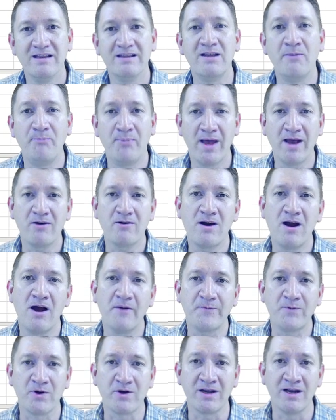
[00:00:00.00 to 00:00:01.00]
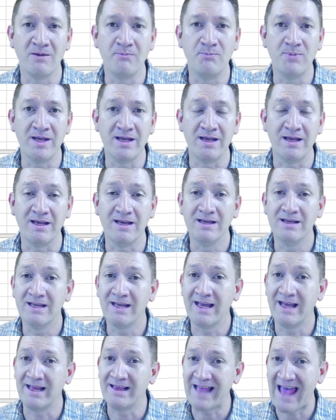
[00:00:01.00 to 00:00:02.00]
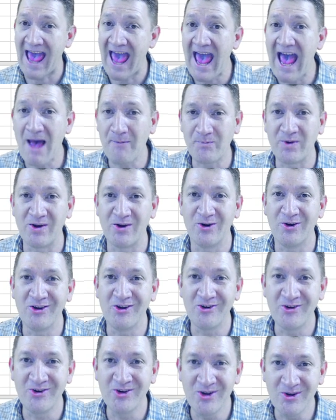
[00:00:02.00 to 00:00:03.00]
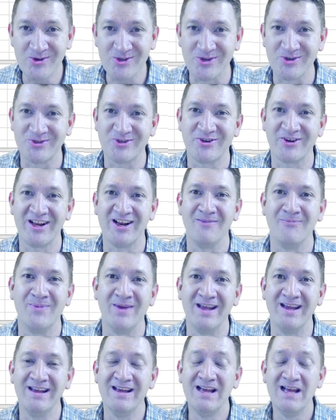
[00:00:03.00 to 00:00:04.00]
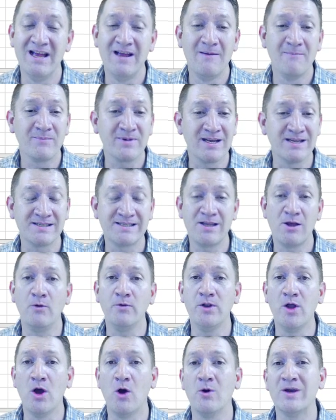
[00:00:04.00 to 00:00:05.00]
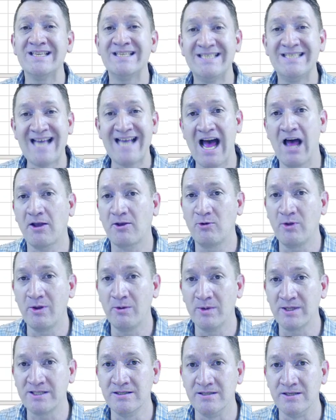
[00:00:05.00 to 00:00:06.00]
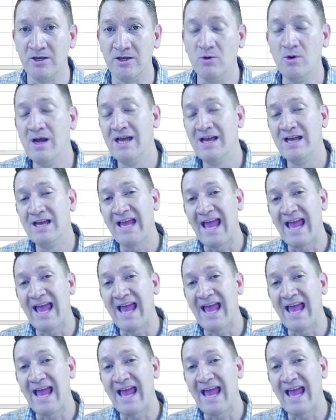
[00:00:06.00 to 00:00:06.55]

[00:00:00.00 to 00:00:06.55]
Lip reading: the better off you're going to be, and the happier your users are going to be, because they'll know exactly what to do,